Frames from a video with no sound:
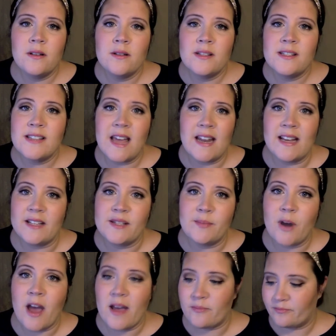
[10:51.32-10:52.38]
setting
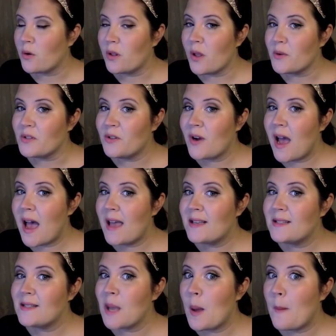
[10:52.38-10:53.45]
spray. Close your
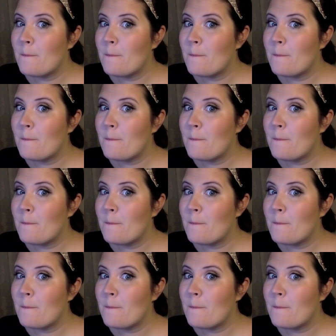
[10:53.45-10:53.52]
eyes.